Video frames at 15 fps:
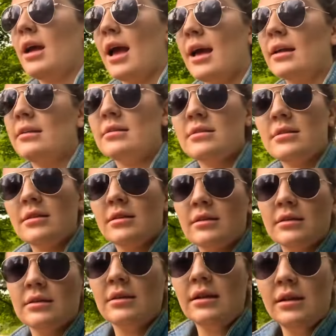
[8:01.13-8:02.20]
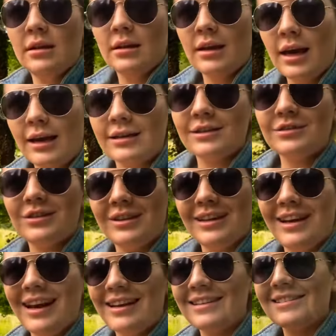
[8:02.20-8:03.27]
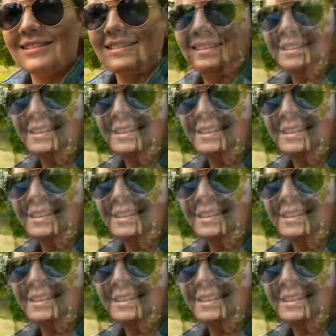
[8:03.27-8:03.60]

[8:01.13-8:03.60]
and yeah, and it's really nice.